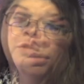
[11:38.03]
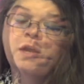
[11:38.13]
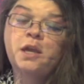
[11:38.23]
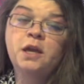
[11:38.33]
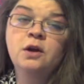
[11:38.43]

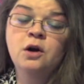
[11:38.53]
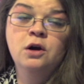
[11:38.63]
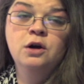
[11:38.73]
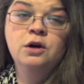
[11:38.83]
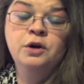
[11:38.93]
They
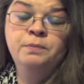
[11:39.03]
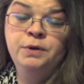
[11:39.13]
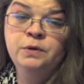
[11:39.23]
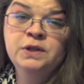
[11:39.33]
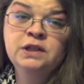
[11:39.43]
are
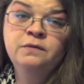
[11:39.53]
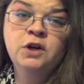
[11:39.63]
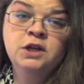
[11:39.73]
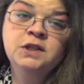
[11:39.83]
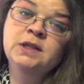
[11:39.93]
abusive,
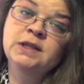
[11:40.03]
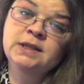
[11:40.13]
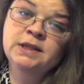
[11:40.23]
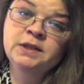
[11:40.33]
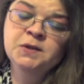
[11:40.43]

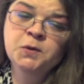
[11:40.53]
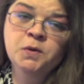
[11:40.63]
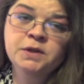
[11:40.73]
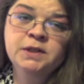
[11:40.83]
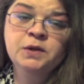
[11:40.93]
narcissistic
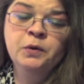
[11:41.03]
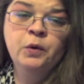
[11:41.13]
souls